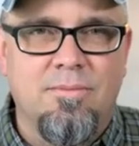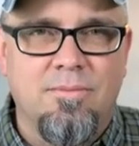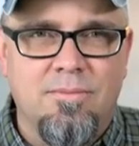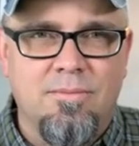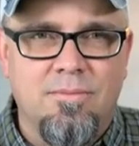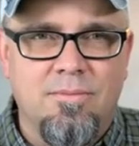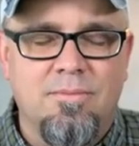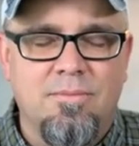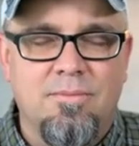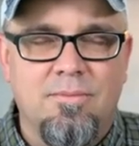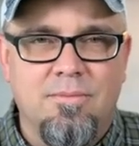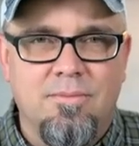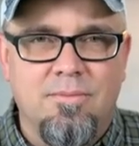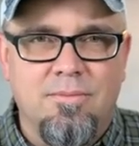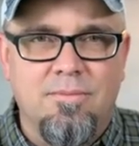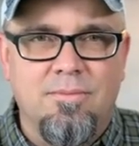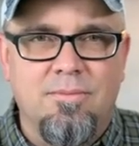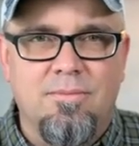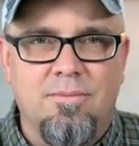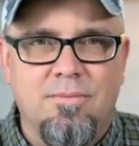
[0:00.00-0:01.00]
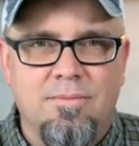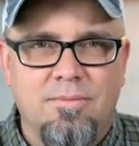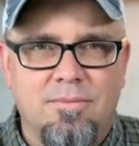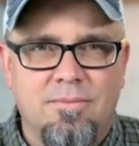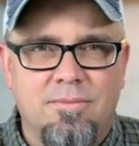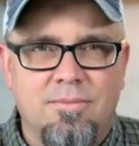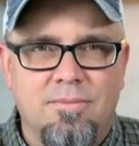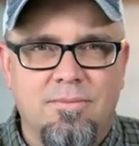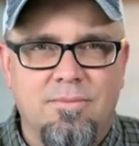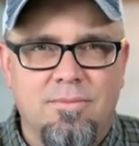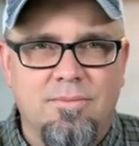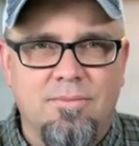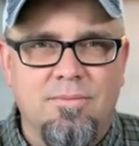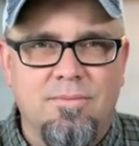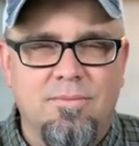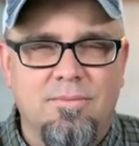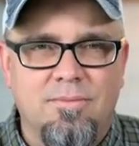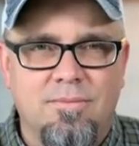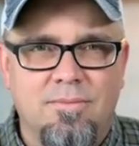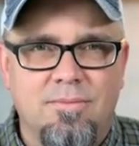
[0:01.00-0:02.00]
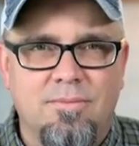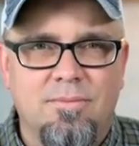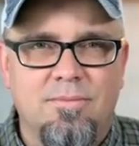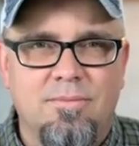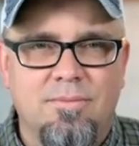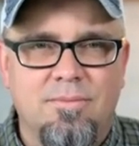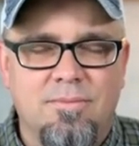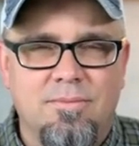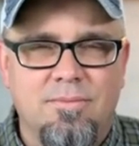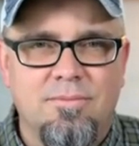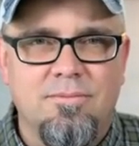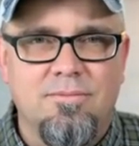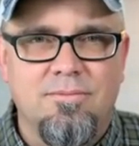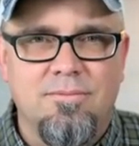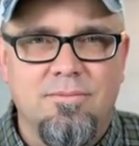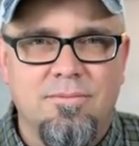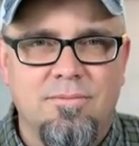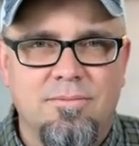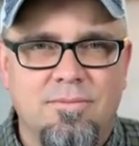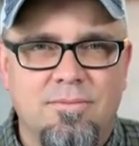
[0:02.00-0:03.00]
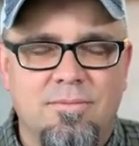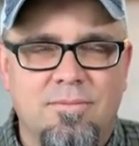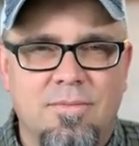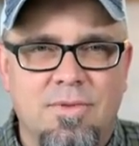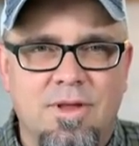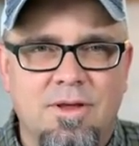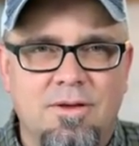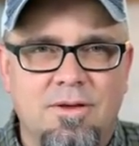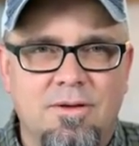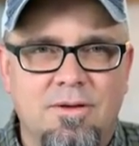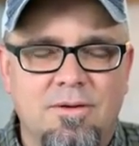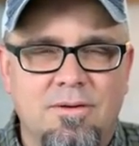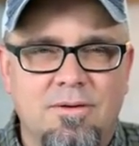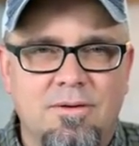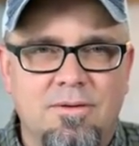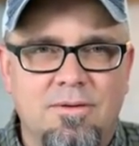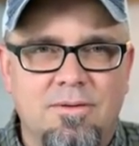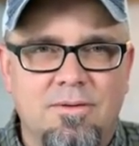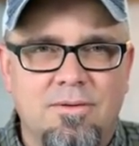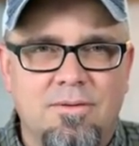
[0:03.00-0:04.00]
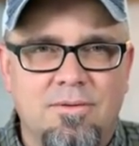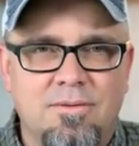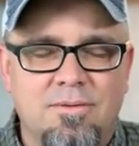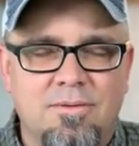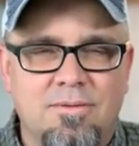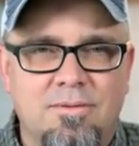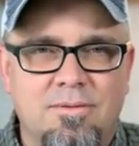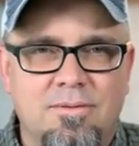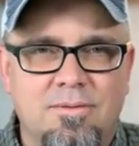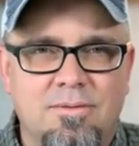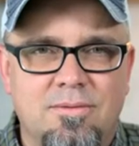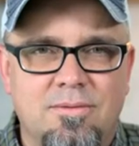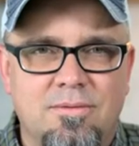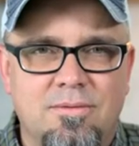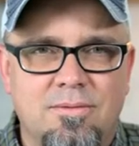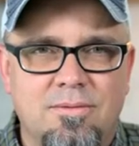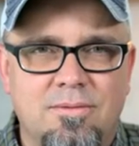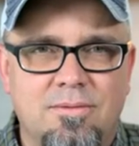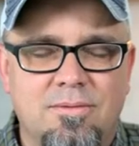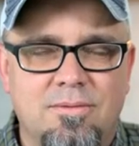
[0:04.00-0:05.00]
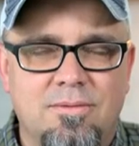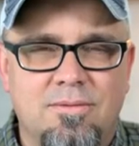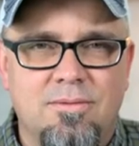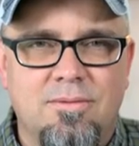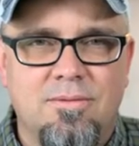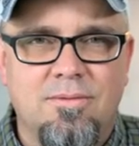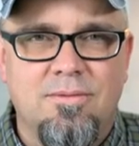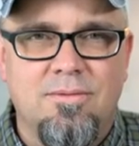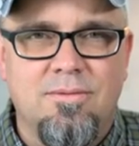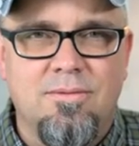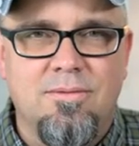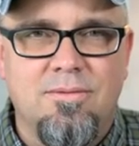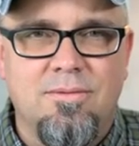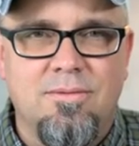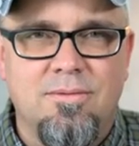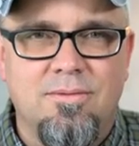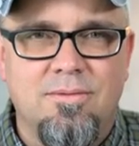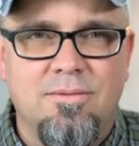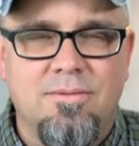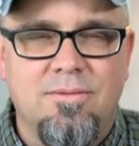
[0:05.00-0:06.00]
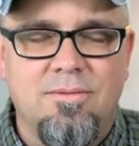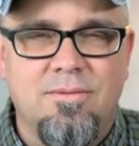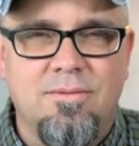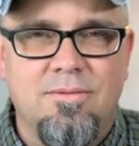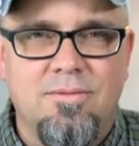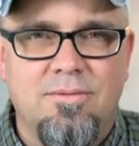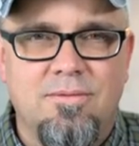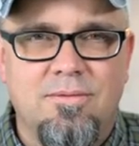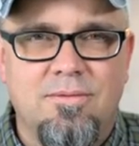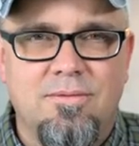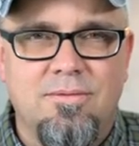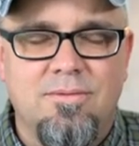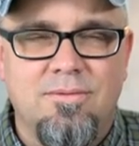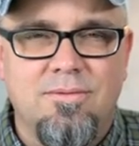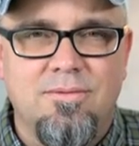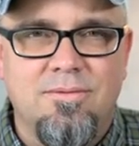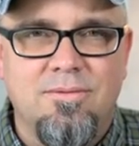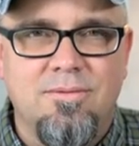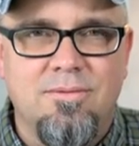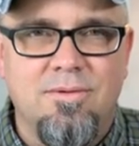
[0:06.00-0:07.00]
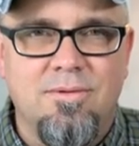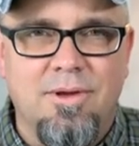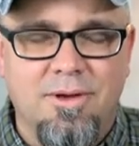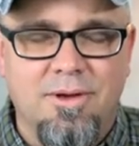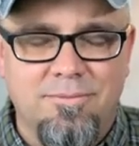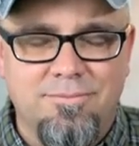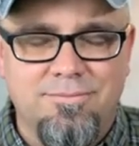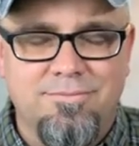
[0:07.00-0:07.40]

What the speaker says: No words are spoken by the person on screen.